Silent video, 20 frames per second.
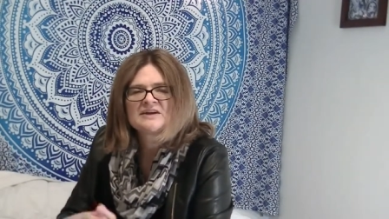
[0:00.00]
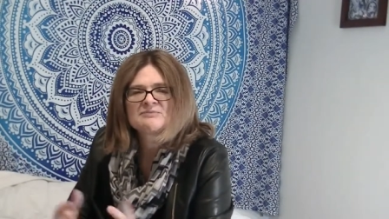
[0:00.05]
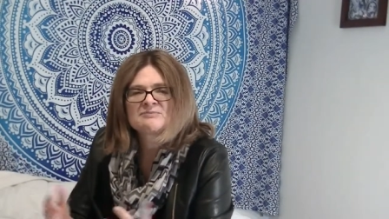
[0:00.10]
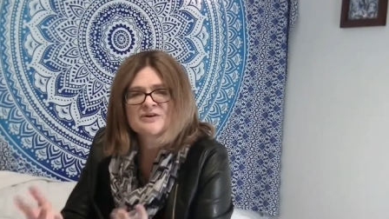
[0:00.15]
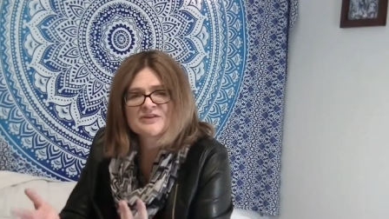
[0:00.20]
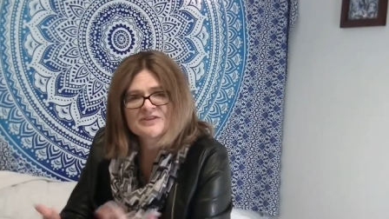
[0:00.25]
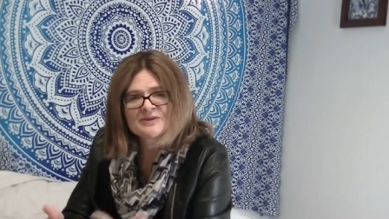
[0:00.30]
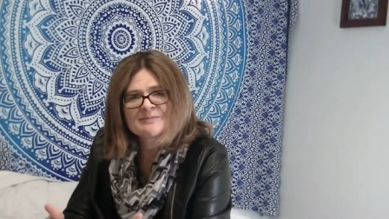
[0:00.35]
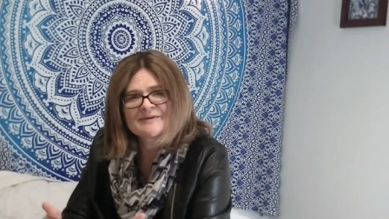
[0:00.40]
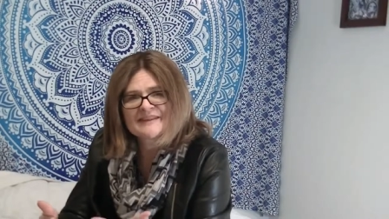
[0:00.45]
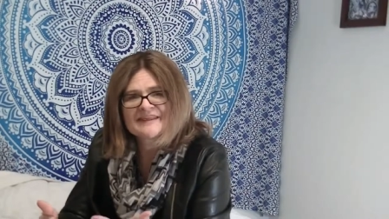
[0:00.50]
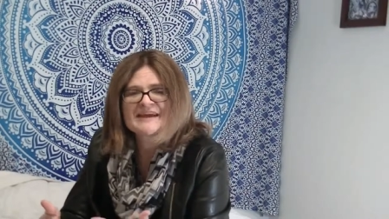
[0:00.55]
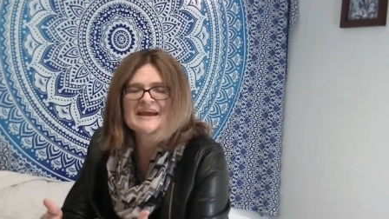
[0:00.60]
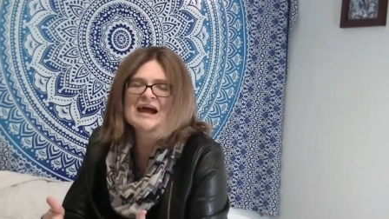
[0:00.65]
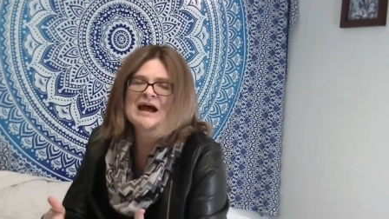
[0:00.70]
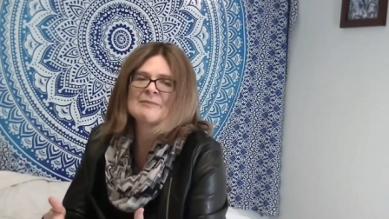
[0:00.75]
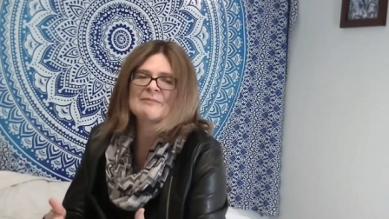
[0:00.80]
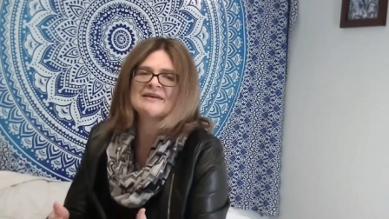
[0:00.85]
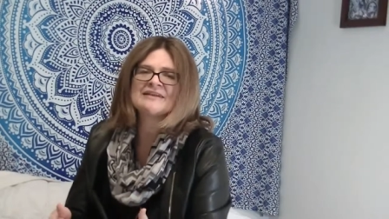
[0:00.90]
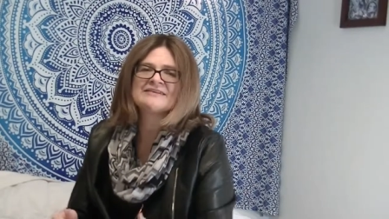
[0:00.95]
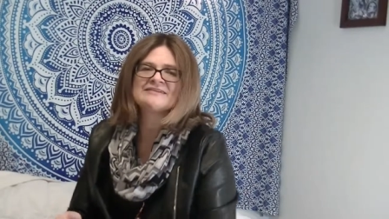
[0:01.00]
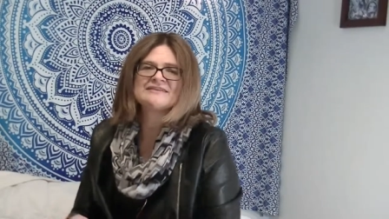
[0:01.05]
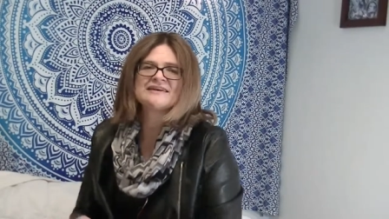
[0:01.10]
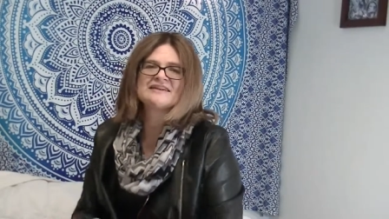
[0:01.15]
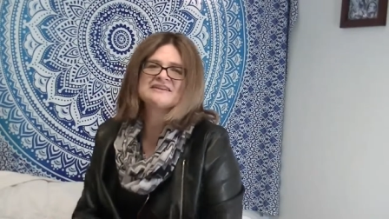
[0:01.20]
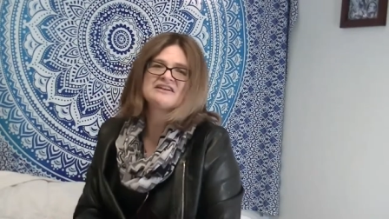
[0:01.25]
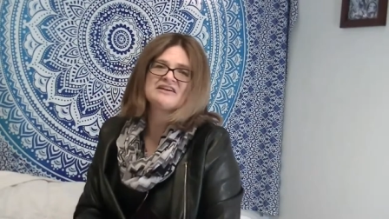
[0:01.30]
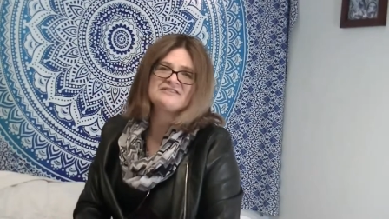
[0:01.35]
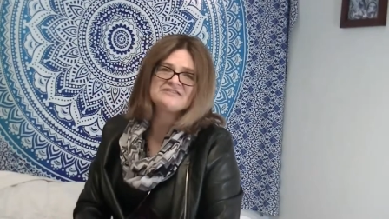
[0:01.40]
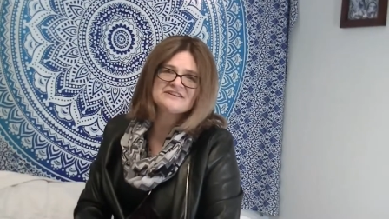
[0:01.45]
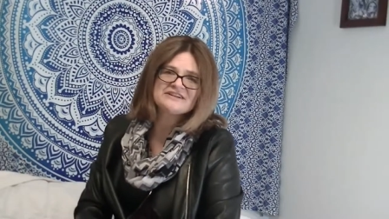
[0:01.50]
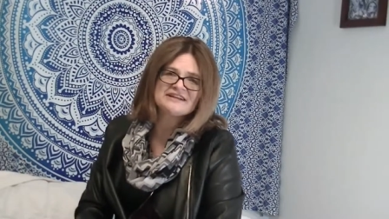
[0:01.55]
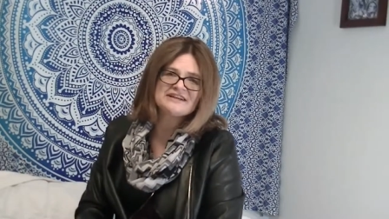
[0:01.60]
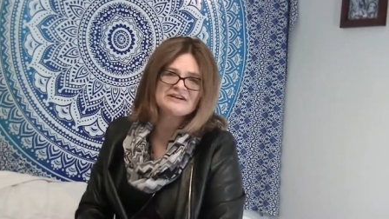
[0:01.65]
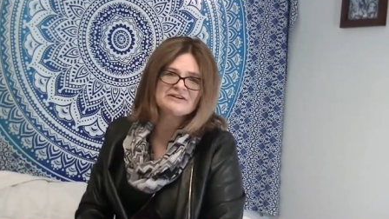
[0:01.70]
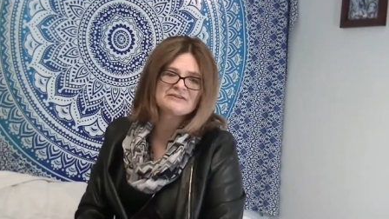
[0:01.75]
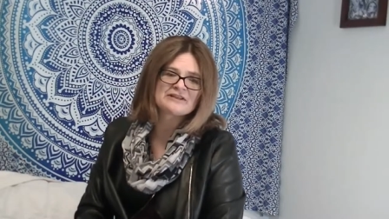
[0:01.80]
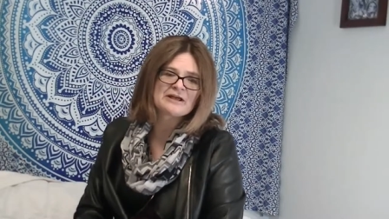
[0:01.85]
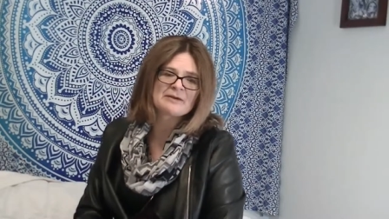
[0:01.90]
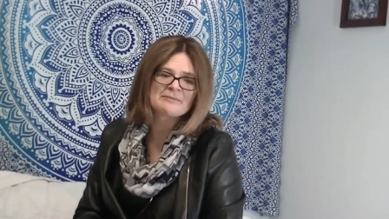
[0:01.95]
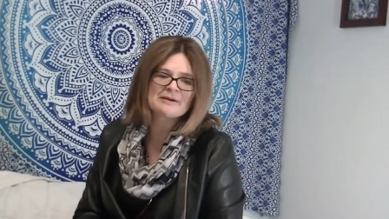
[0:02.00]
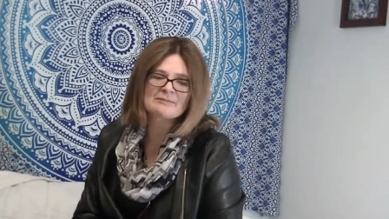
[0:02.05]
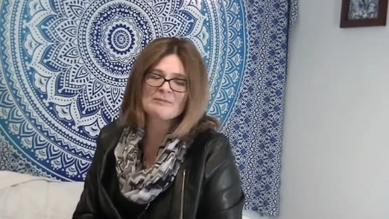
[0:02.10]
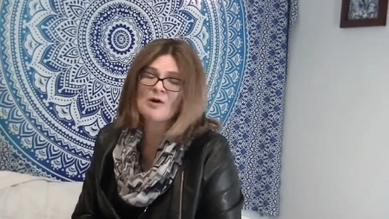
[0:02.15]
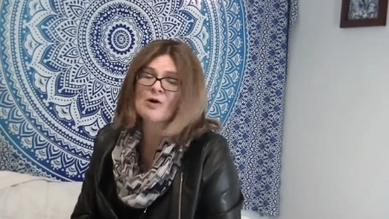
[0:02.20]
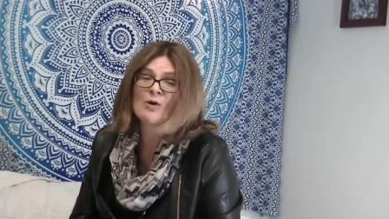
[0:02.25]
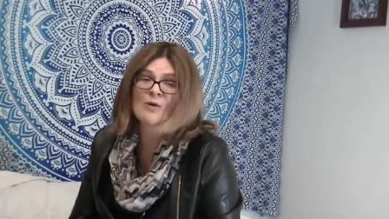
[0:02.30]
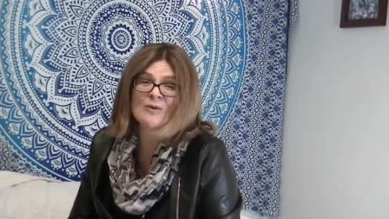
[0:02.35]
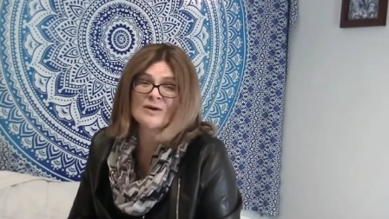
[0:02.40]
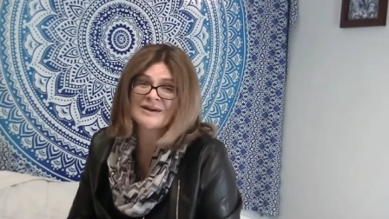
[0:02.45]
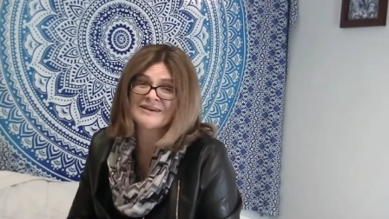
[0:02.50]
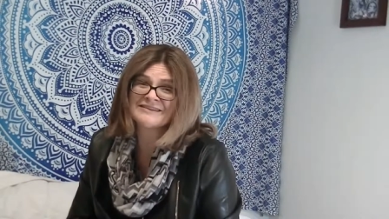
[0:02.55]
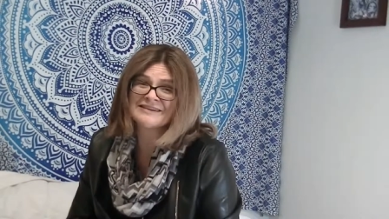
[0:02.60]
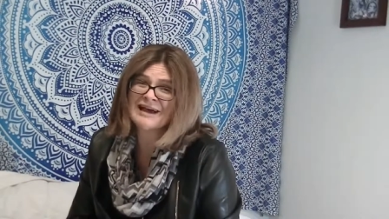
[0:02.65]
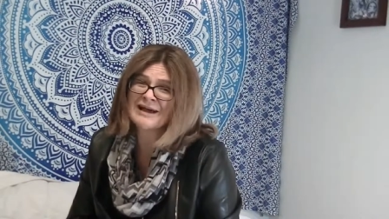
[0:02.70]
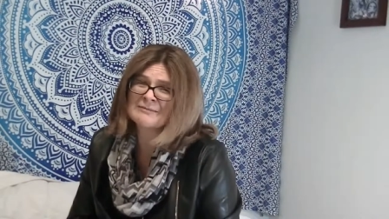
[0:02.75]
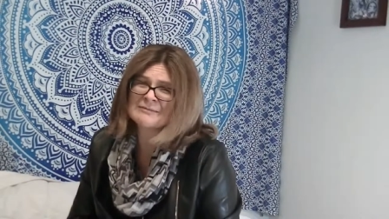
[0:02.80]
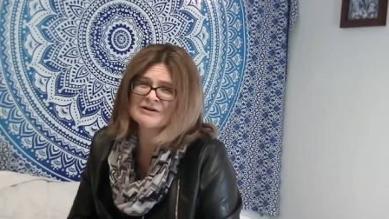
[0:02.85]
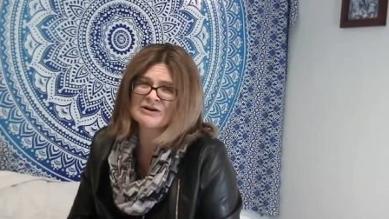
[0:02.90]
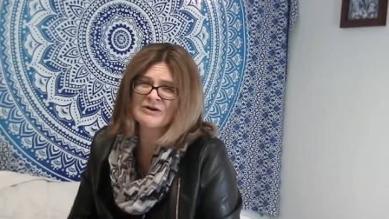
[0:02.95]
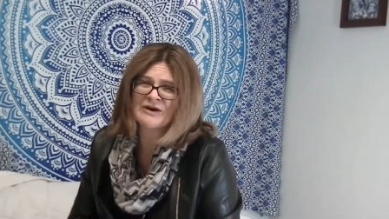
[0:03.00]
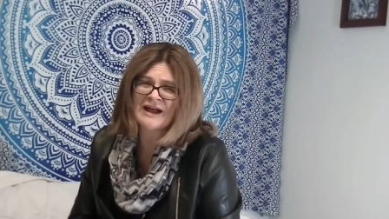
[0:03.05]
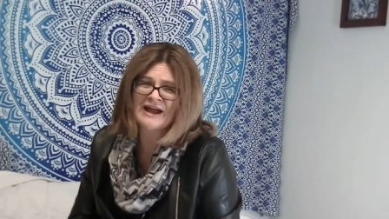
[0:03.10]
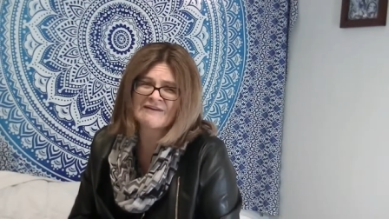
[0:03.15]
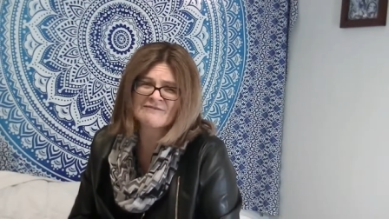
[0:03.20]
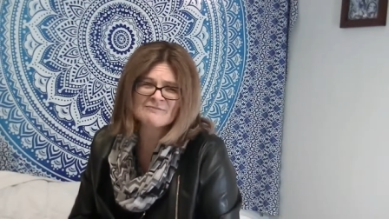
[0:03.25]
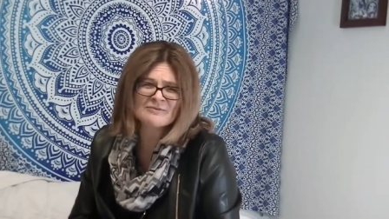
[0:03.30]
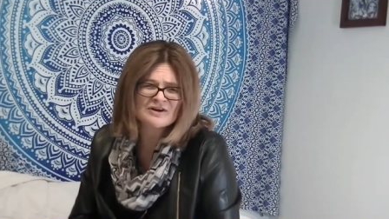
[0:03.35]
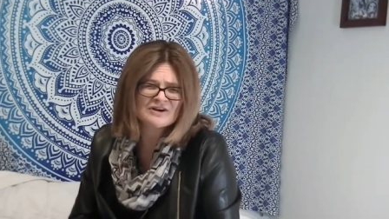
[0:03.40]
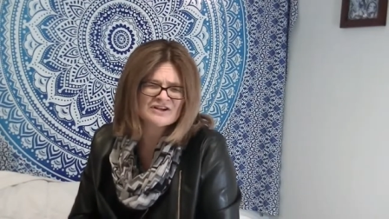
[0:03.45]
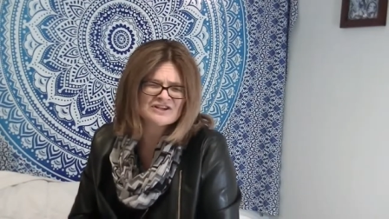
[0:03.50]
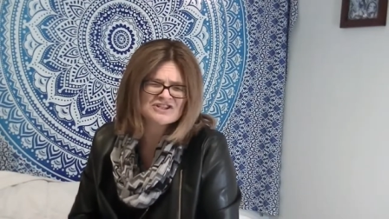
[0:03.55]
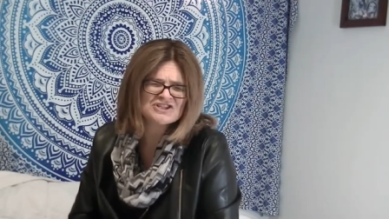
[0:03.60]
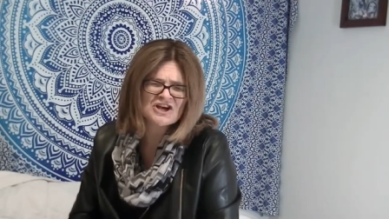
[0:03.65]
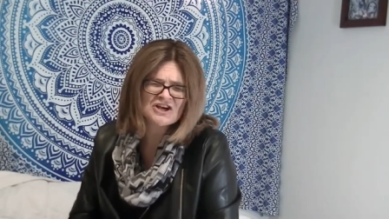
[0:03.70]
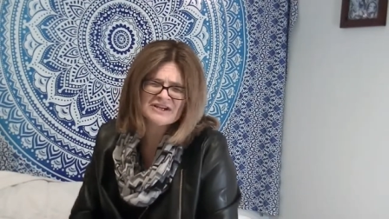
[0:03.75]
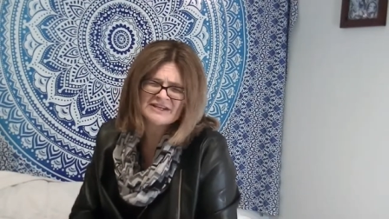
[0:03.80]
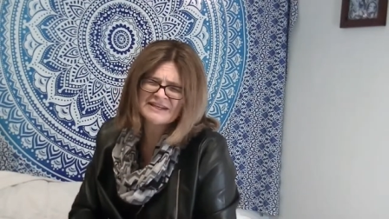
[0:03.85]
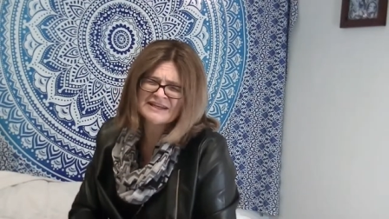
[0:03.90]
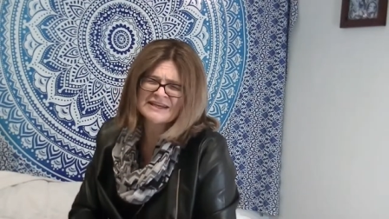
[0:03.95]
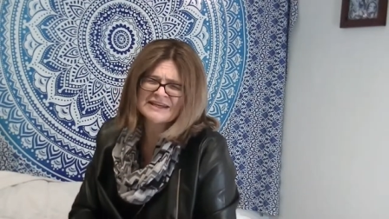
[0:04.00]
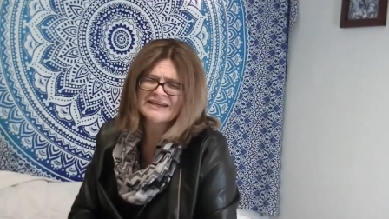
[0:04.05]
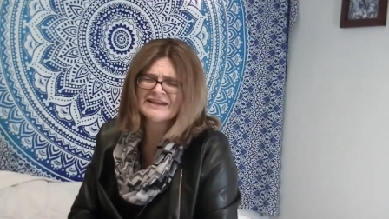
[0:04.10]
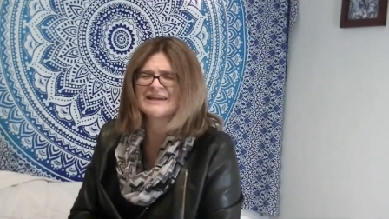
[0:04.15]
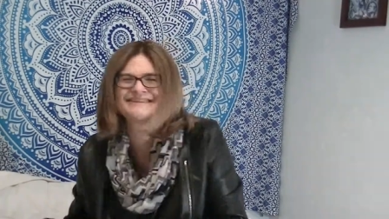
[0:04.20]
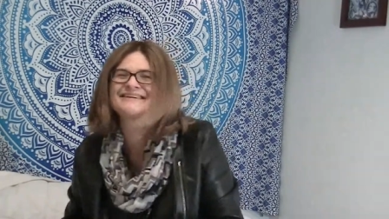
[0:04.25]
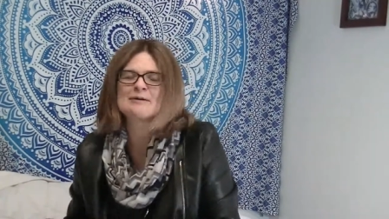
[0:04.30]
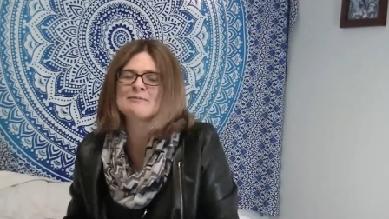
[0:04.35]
put them in the comments. I'd love to hear them. I'm always, I'm a craft book junkie.